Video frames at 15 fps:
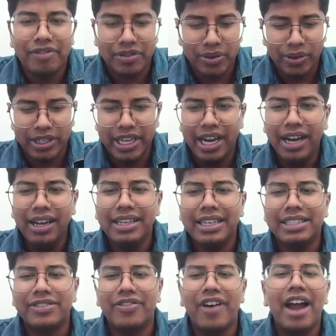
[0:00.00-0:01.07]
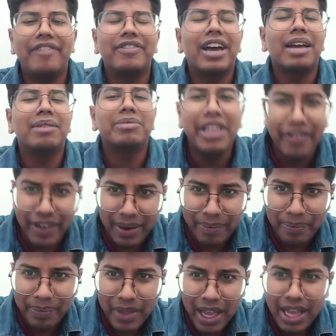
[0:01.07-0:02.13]
So here it's 5 times 7.
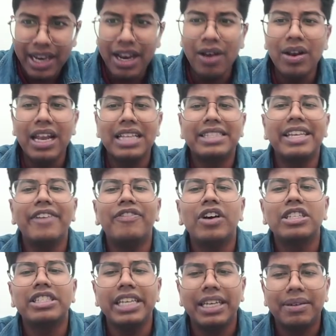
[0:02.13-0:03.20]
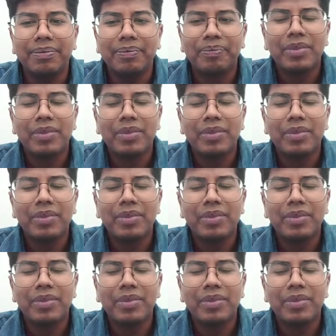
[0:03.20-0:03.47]
Now let's say for C.